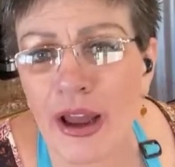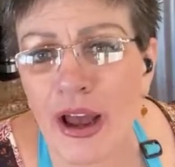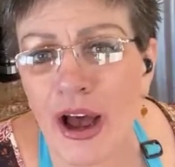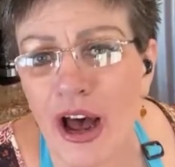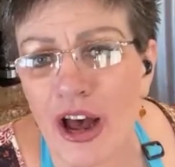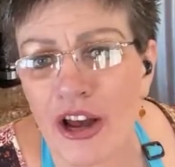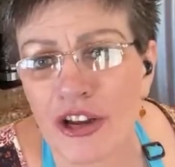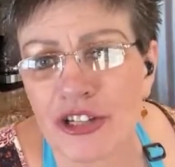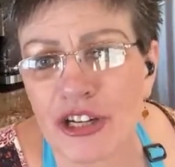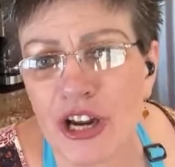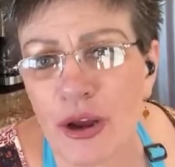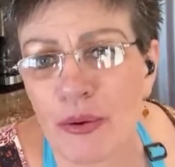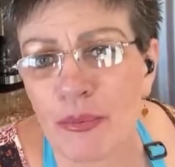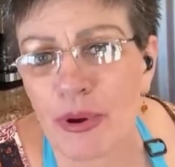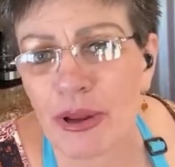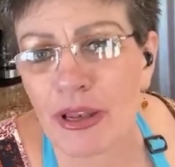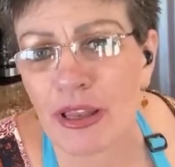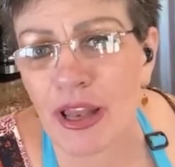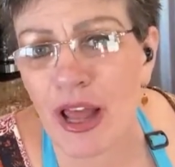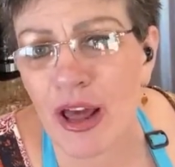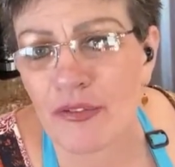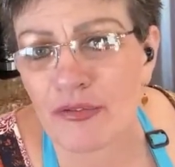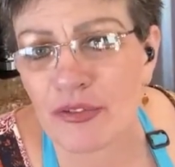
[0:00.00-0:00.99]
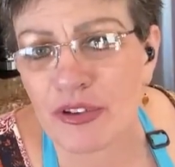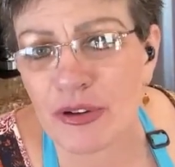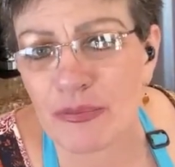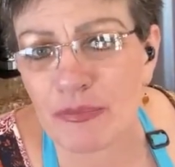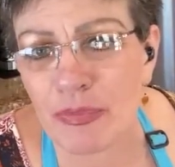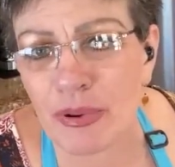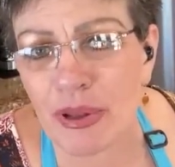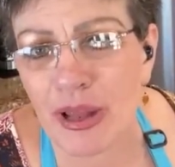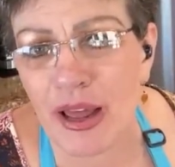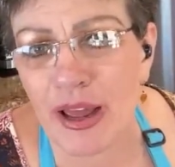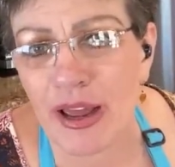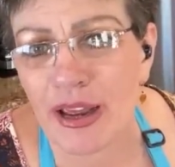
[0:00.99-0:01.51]
my gosh, I would love to
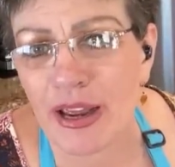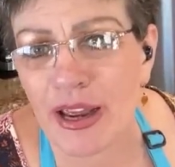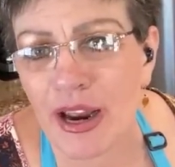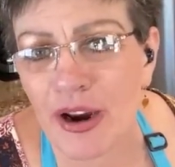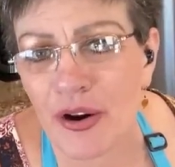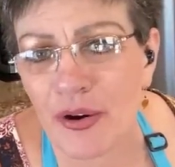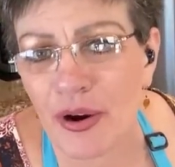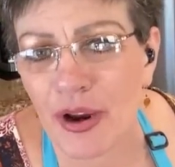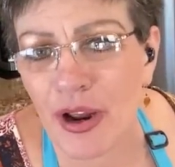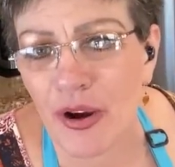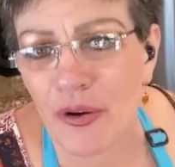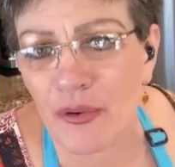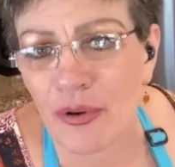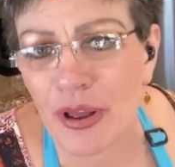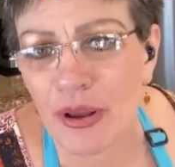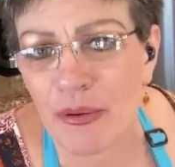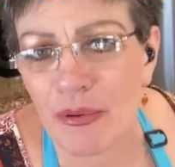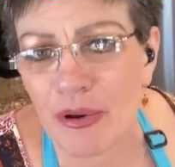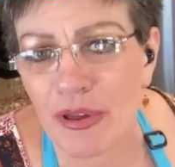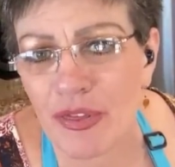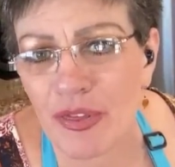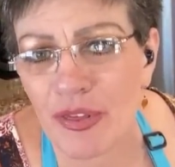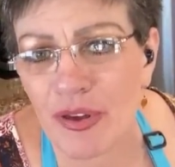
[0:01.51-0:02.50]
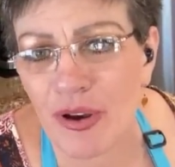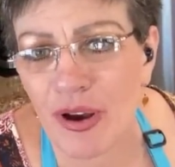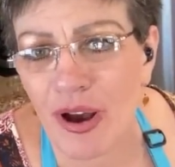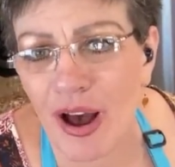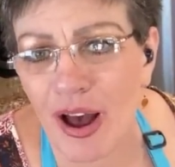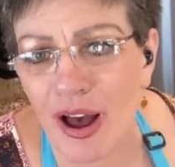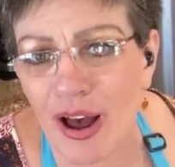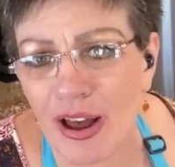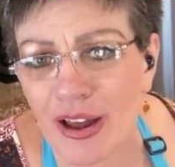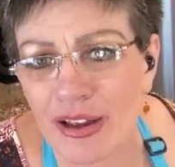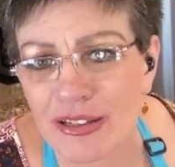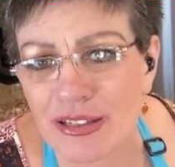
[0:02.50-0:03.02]
play karaoke with you
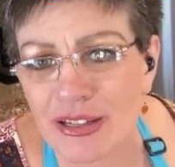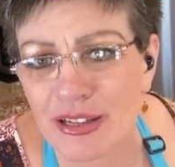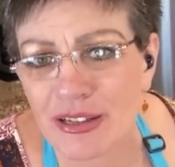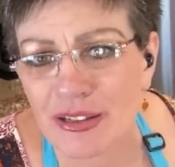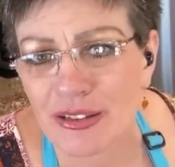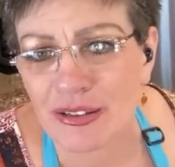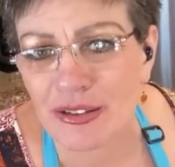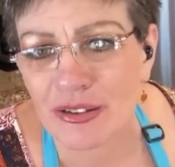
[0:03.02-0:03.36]
guys.